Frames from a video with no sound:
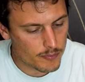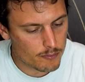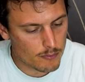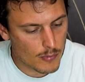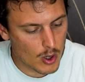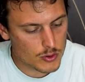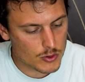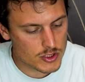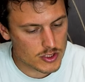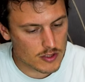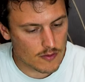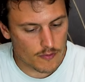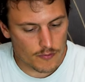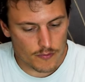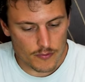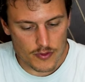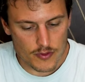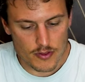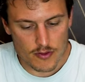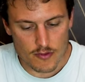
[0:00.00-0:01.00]
Most
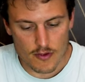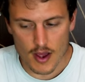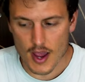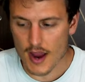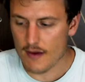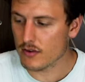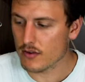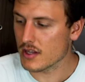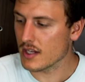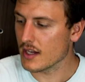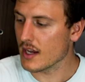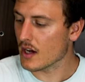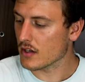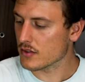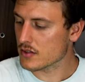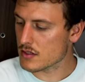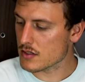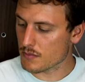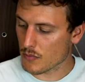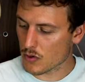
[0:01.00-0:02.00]
of everything
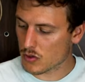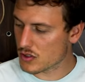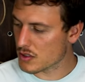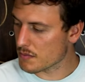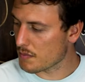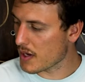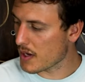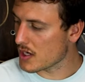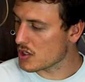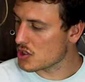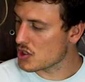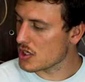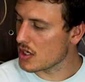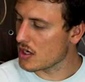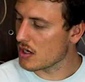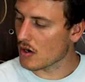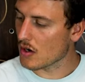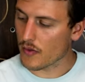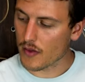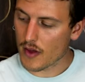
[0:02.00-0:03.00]
else is mostly
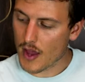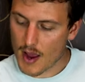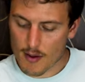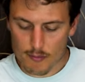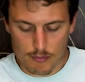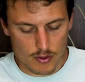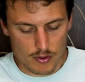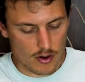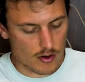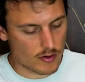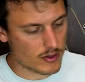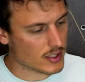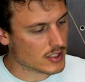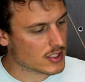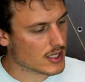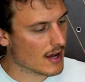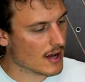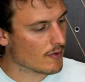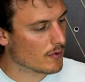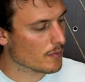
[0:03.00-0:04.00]
pinchy, though the Emperor
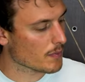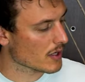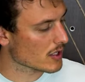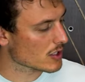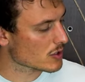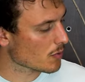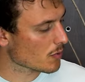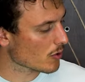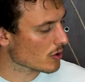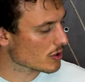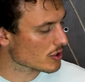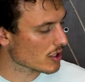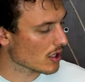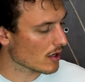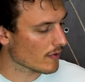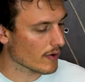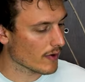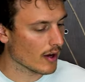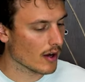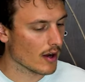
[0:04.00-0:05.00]
doesn't have a pinch portion
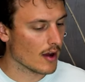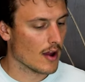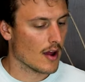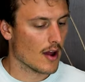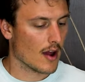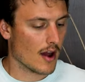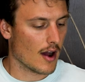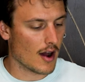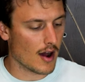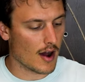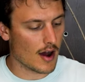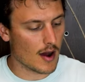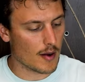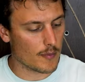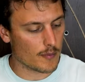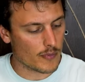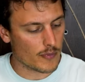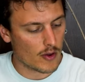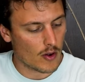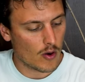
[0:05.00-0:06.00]
of it.
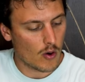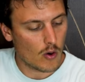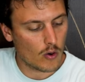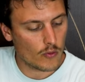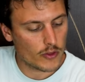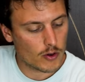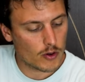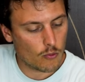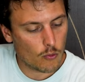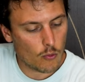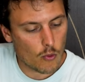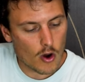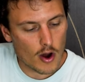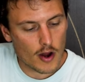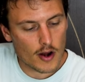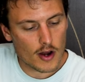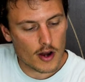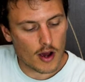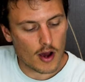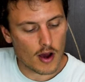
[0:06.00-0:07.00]
Only
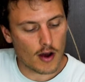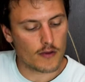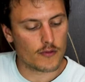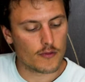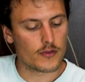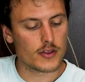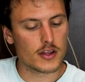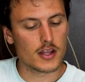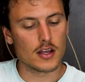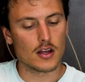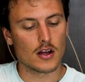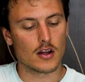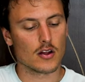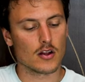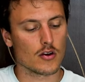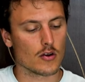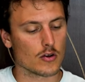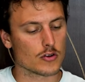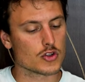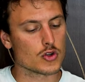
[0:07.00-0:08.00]
one of the,
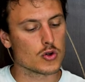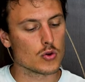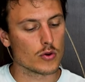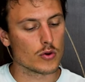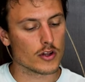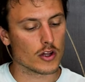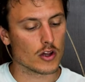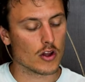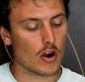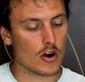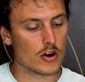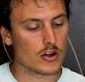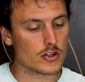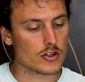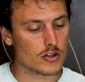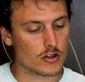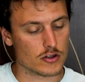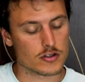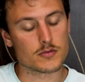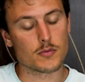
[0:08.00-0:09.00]
or two of the large,